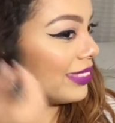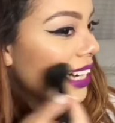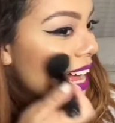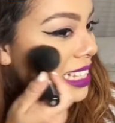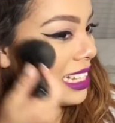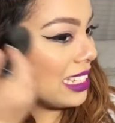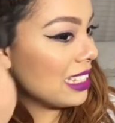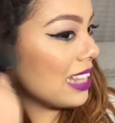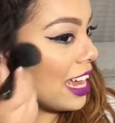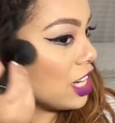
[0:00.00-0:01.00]
And it has a
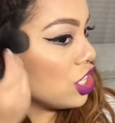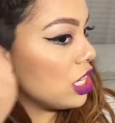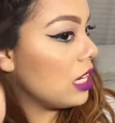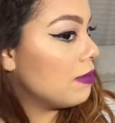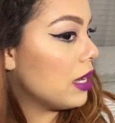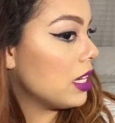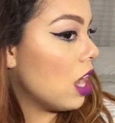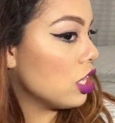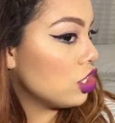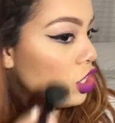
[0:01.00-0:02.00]
slight sheen, but
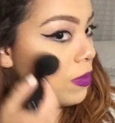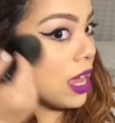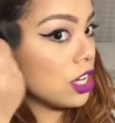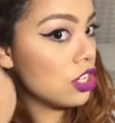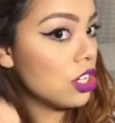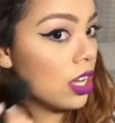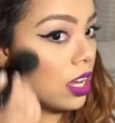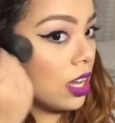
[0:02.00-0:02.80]
not too much.